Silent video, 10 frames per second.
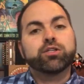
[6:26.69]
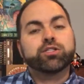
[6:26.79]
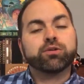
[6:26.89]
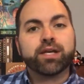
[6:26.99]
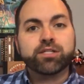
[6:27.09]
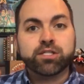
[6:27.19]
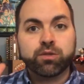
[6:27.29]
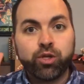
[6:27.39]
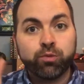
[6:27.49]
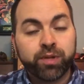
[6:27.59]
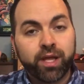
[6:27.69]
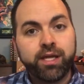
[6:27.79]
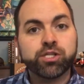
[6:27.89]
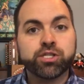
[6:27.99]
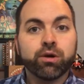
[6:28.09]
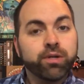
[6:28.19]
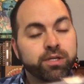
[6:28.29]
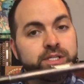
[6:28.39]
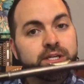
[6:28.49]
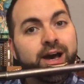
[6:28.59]
So that's the way you play each note
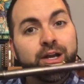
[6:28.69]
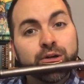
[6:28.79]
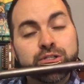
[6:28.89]
in staccato.